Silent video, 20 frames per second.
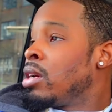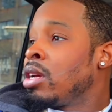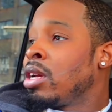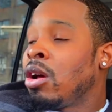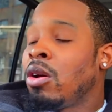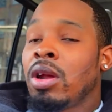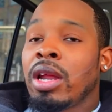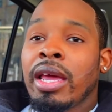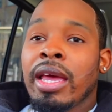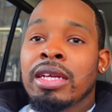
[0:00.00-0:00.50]

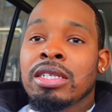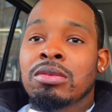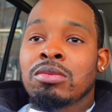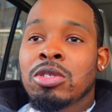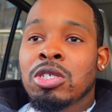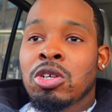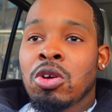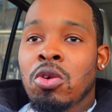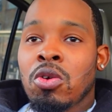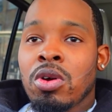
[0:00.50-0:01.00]
go look at some
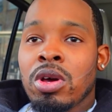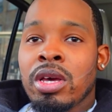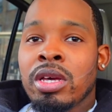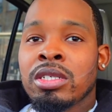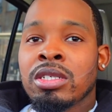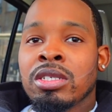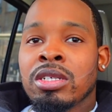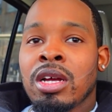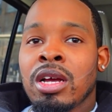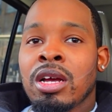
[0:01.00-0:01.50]
toys,
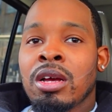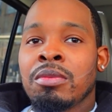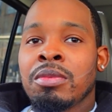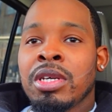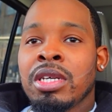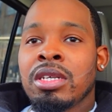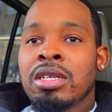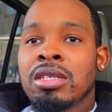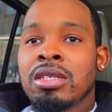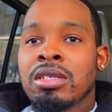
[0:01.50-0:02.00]
you know what I
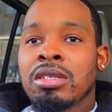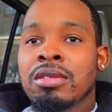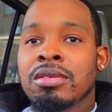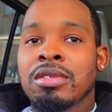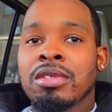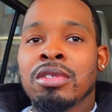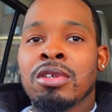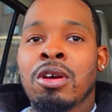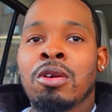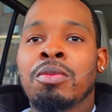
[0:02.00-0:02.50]
mean?
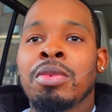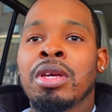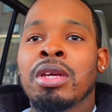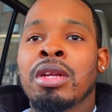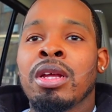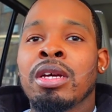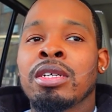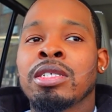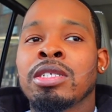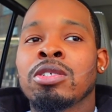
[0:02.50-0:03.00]
It's gonna be a
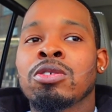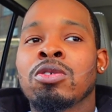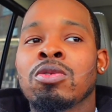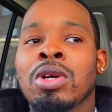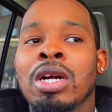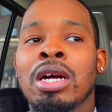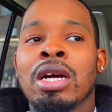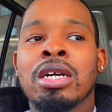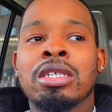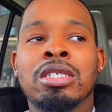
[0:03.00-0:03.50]
nice little
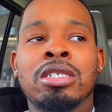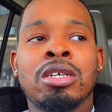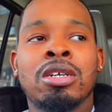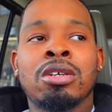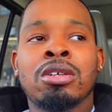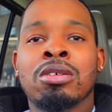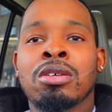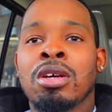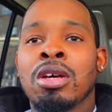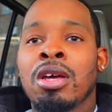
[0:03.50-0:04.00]
ride,
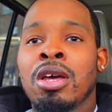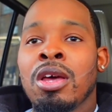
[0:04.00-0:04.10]
so